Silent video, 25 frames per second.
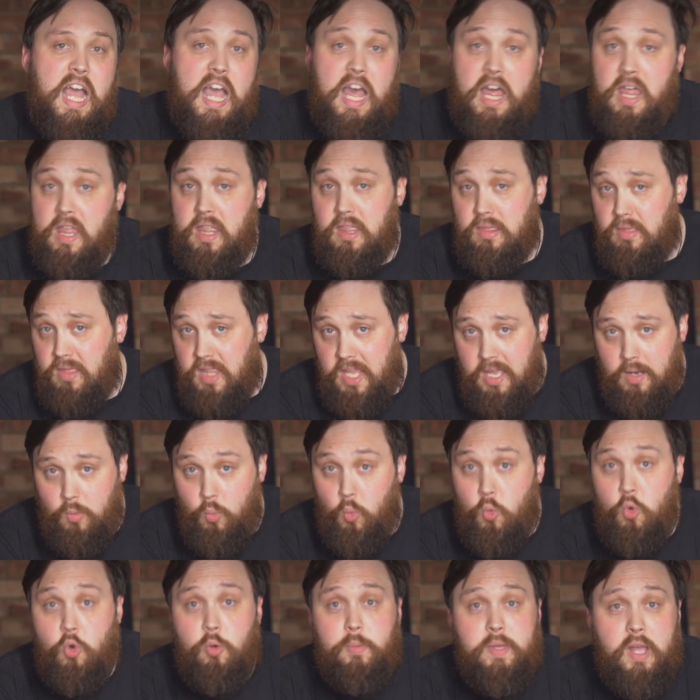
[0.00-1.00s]
and then
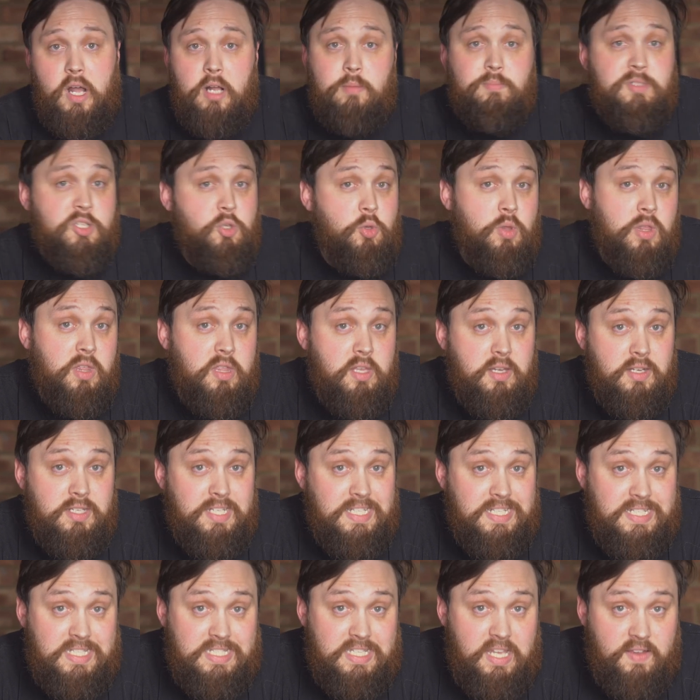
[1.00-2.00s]
warm it up to
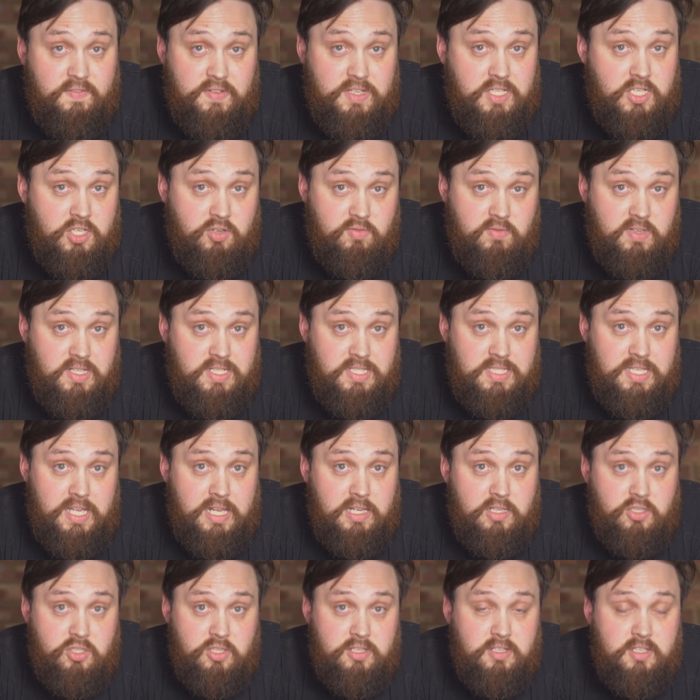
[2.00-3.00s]
37 degrees
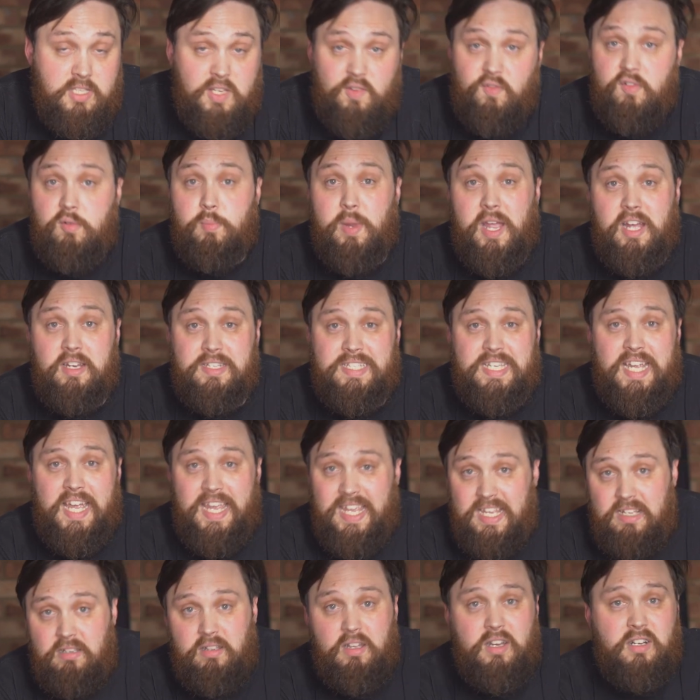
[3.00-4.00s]
Celsius for about a day
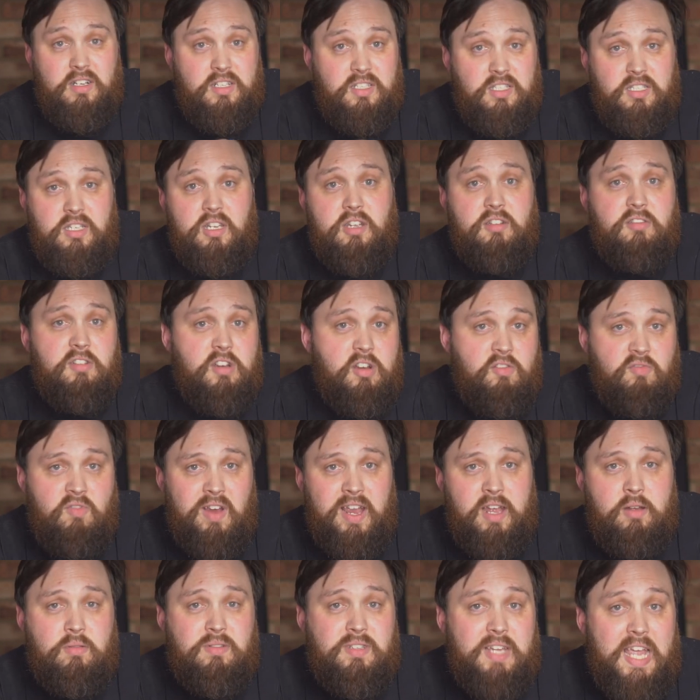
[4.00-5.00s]
and kind of stir it
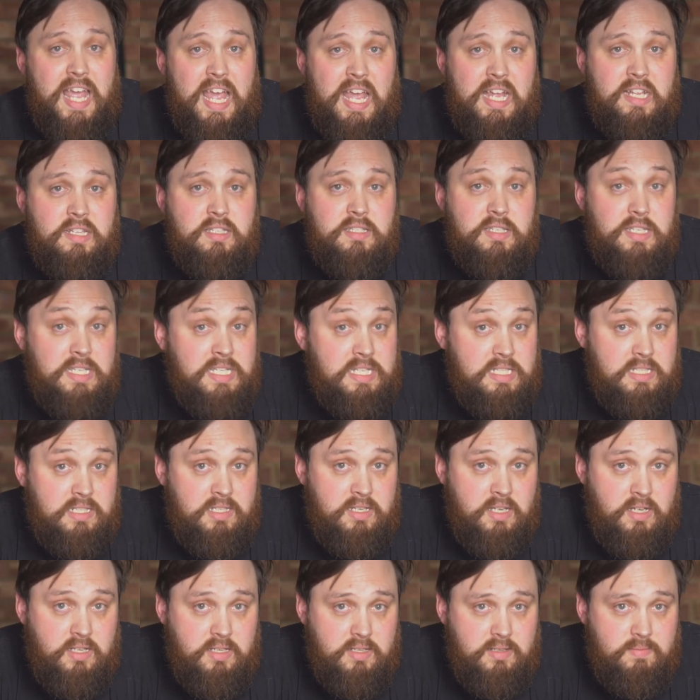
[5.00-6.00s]
around and it's
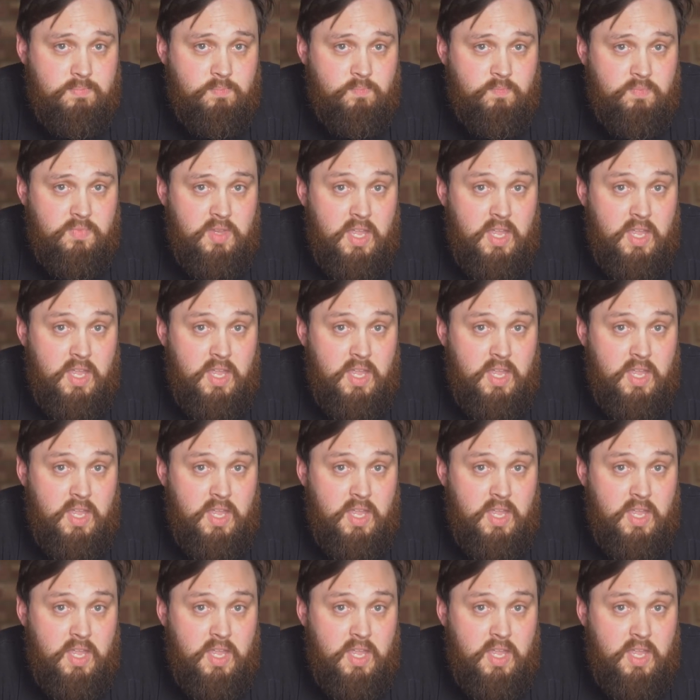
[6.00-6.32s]
done.